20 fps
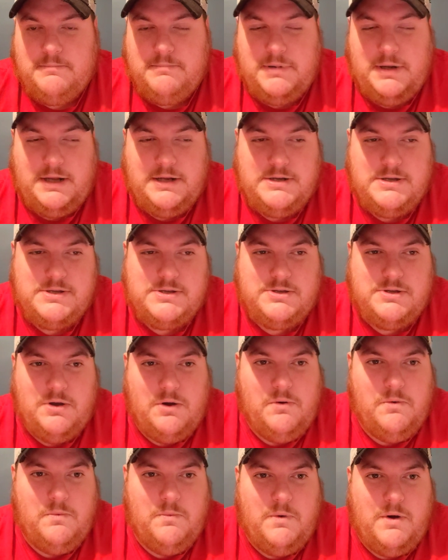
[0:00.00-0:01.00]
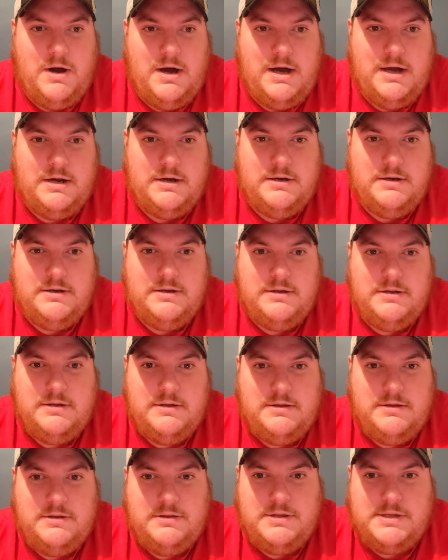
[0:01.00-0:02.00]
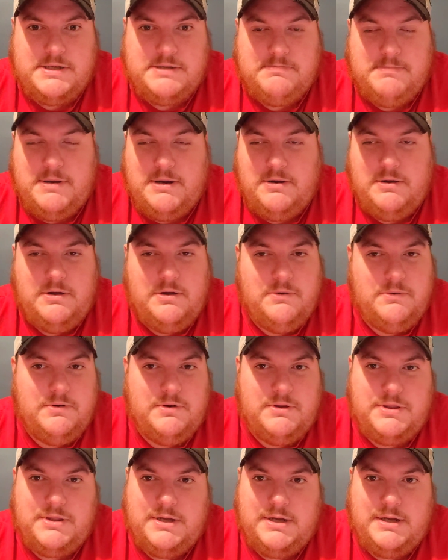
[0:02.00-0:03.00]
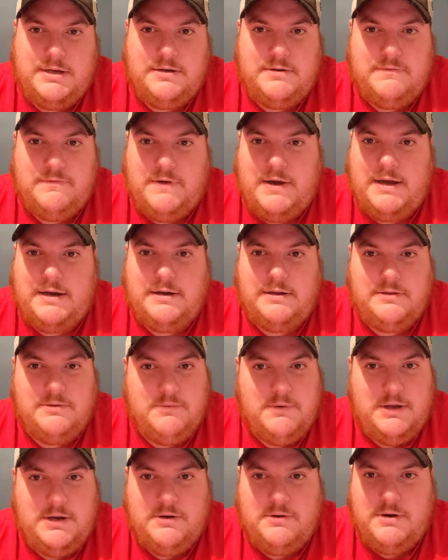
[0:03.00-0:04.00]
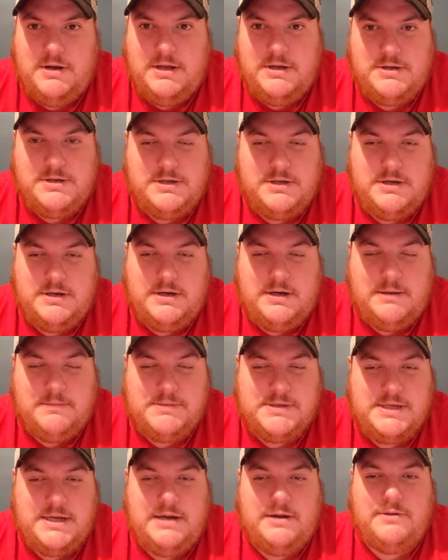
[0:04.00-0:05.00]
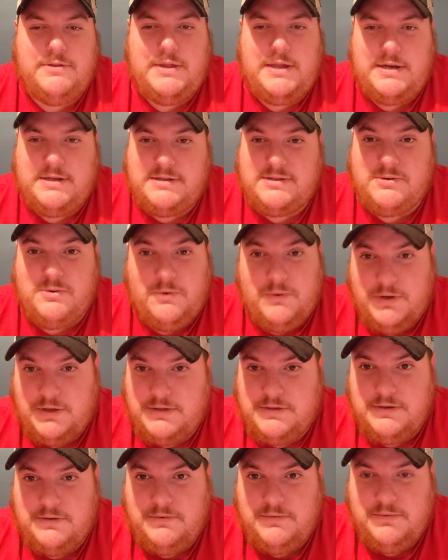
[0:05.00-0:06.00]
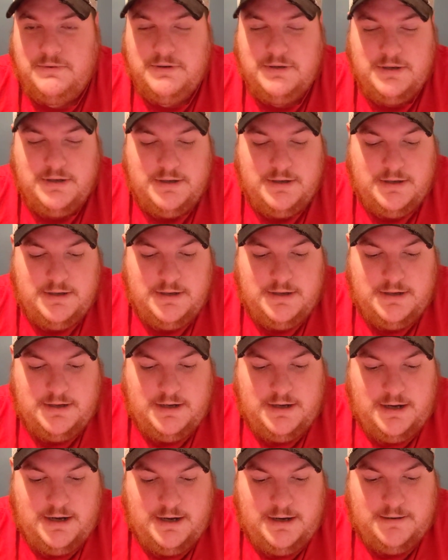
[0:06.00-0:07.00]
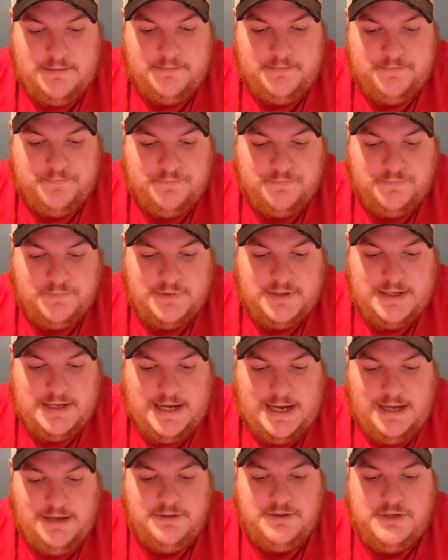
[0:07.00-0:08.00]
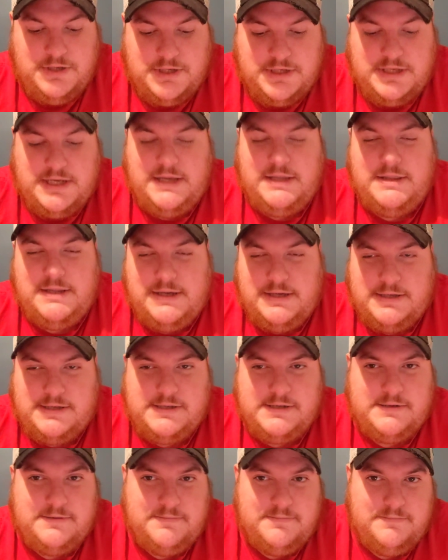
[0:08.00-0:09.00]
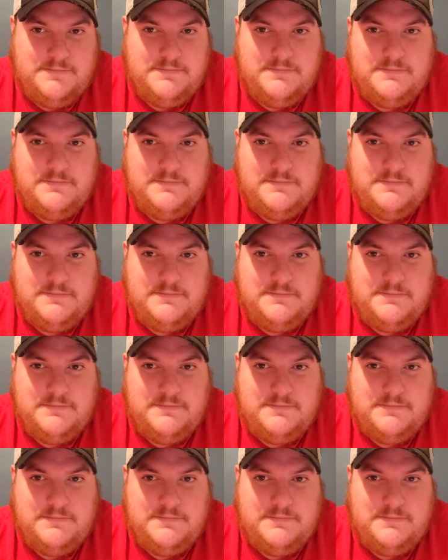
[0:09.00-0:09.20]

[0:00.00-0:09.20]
But I just don't want this Mariota thing dividing the Raider Nation, and I'm scared that it's going to. I'll just say this.